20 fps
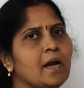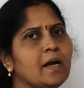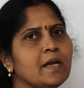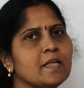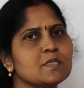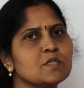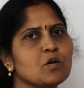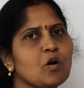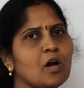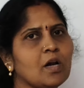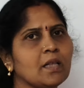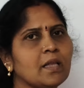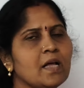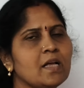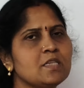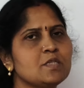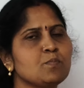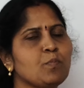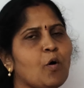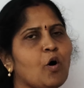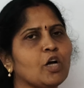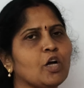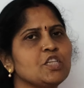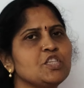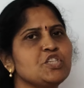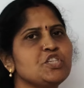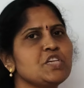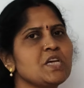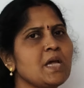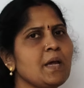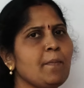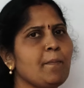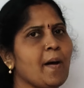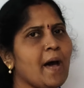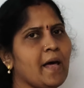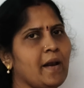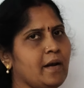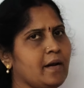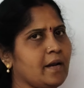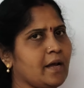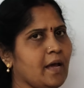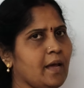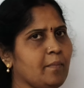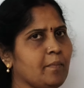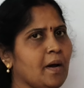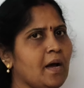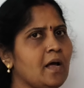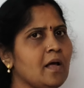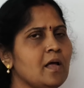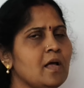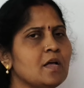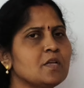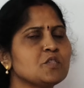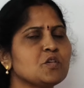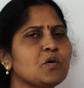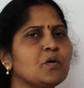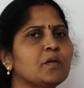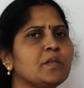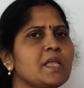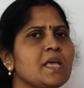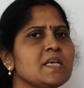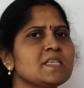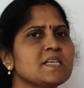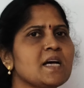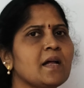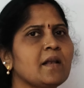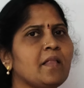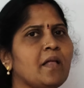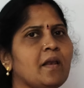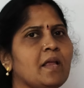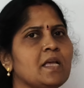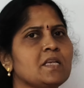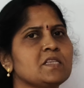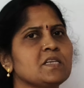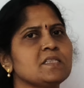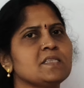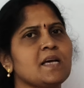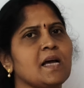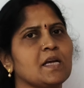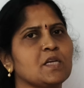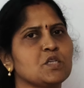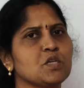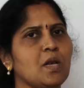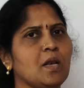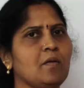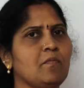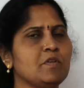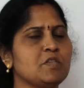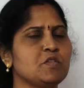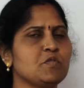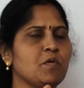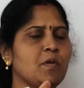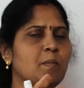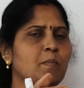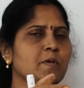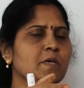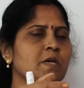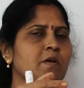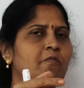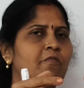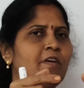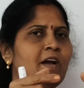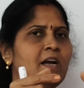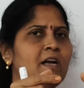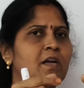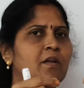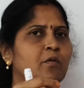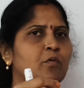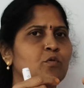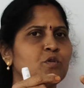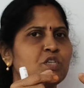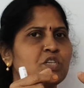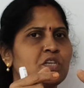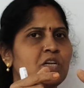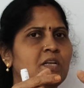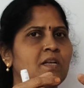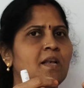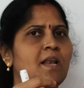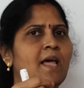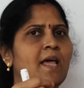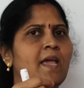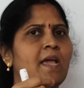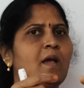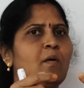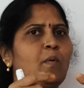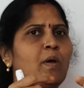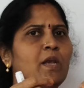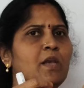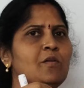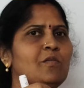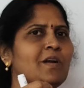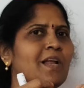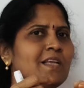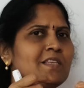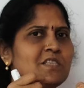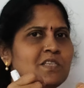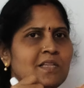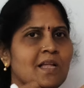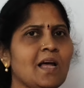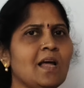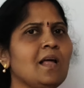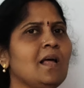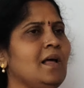It is called the spongy parenchyma. So these are the regions actually which will be felt cushion like when you touch the